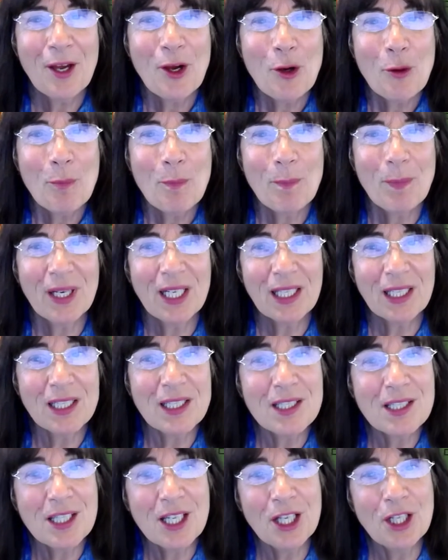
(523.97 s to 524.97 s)
But it
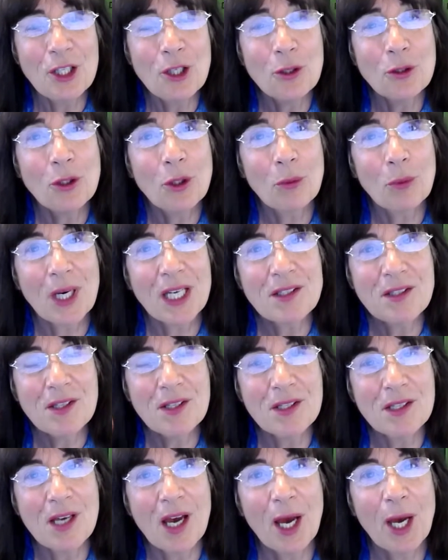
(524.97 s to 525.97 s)
continued the rest of
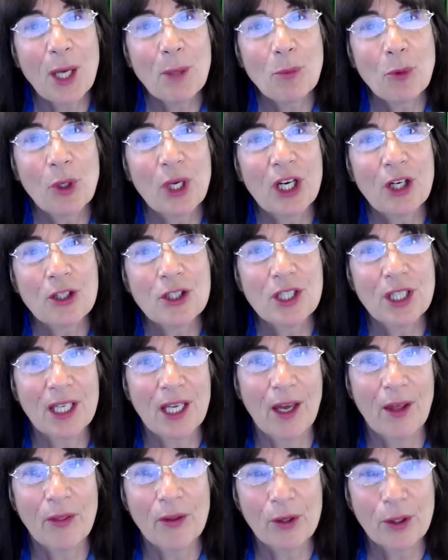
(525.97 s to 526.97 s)
the time we were
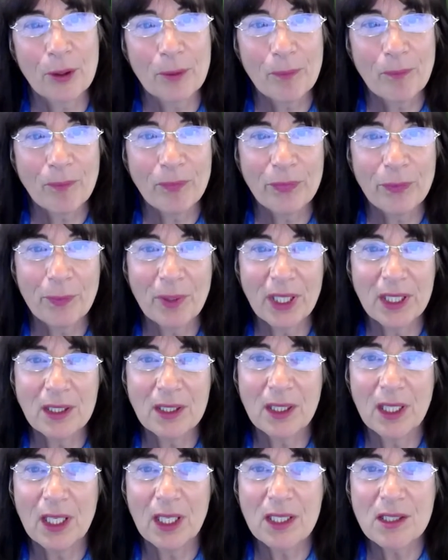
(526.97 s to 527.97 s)
together right?
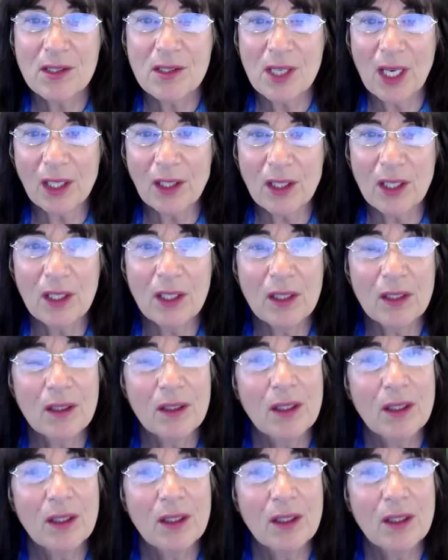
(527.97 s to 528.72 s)
In a second.